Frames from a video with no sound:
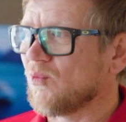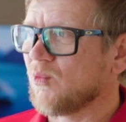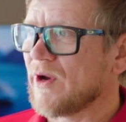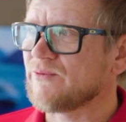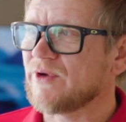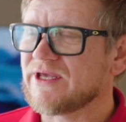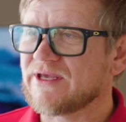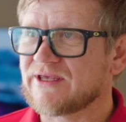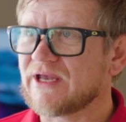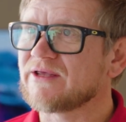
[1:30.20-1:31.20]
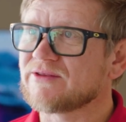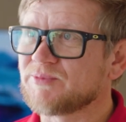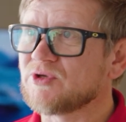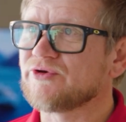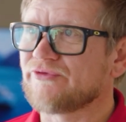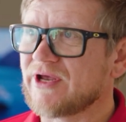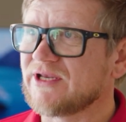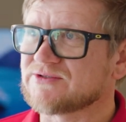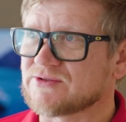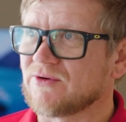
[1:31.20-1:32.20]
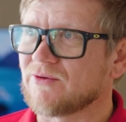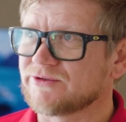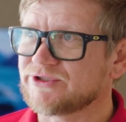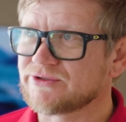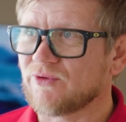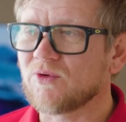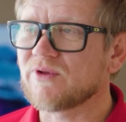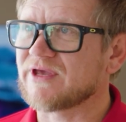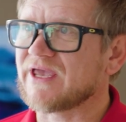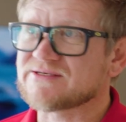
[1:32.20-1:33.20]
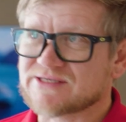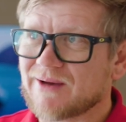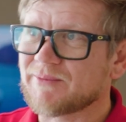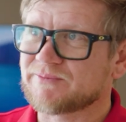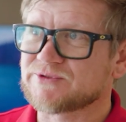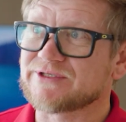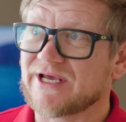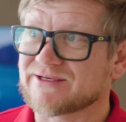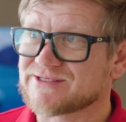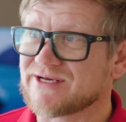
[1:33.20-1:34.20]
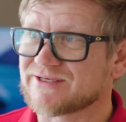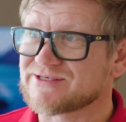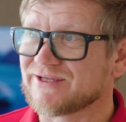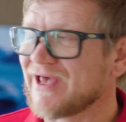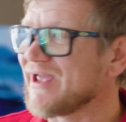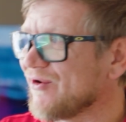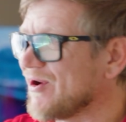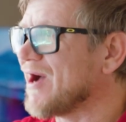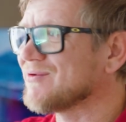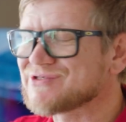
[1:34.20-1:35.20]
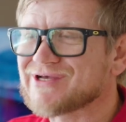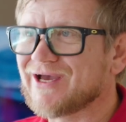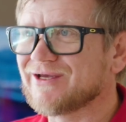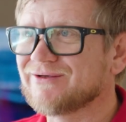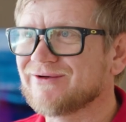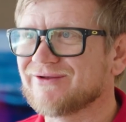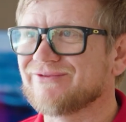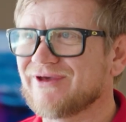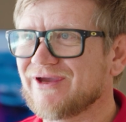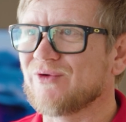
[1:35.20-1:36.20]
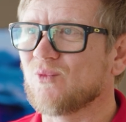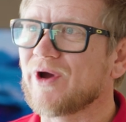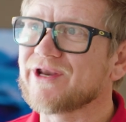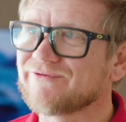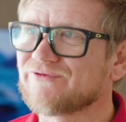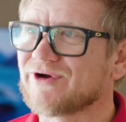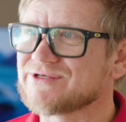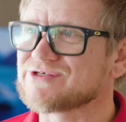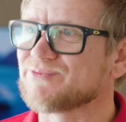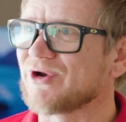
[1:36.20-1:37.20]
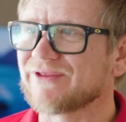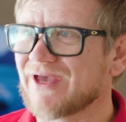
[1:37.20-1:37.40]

When we're getting the balloon ready to launch, all of the guests come up to deck 6 and they are outside there waiting for us to bring